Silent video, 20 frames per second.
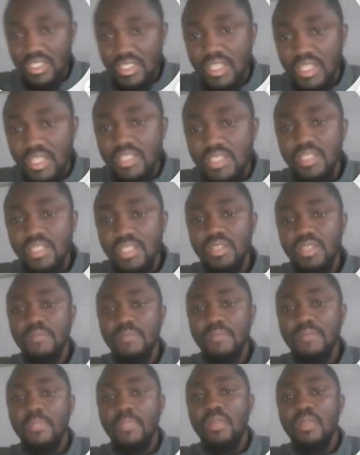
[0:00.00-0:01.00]
lesson,
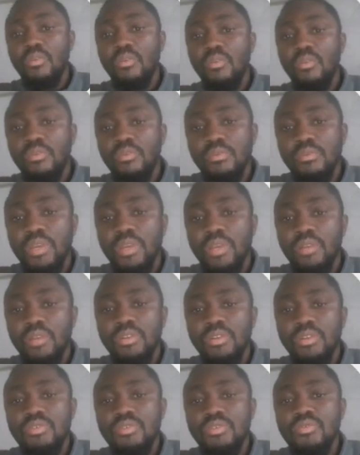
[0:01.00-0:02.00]
we are
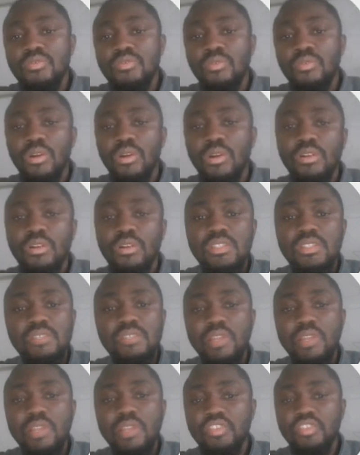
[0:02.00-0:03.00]
going to work on
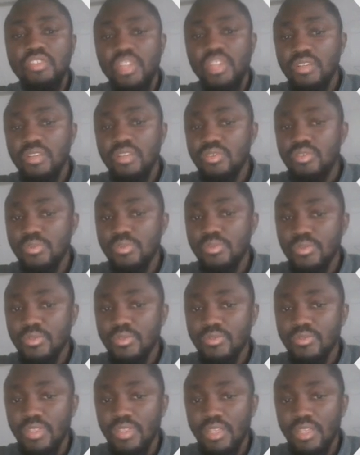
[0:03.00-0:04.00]
similar triangles
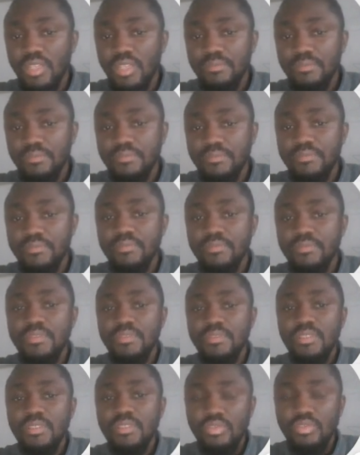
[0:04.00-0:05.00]
proof. Okay.
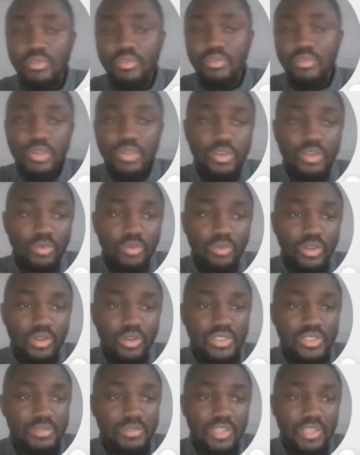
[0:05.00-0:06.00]
So we're gonna work on
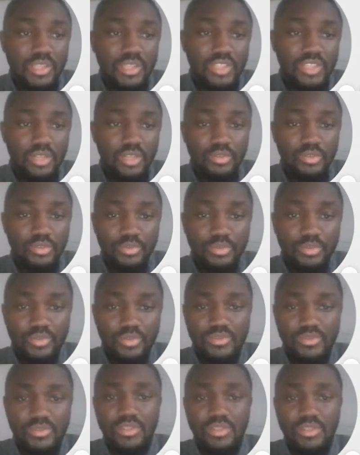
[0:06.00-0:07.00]
similar triangle
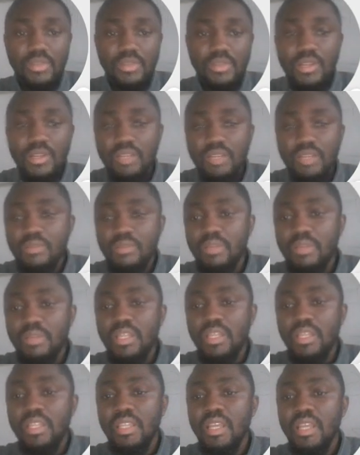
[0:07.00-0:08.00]
proofs. Remember
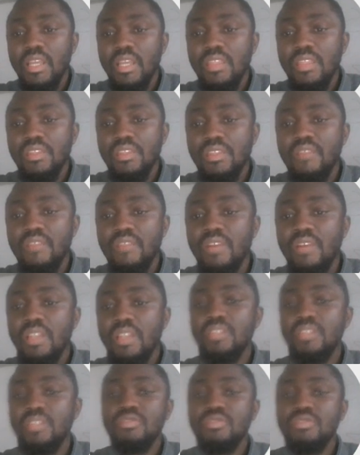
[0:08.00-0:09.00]
that there are 3
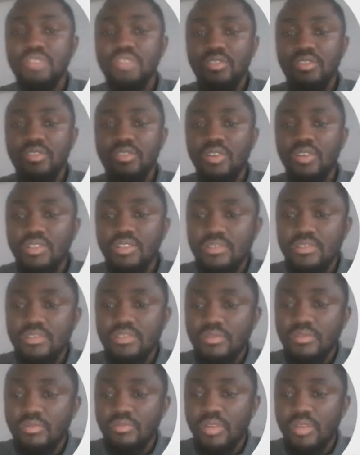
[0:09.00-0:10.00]
valid shortcuts.
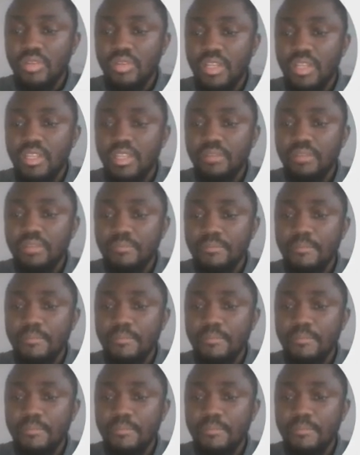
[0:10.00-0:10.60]
What are they?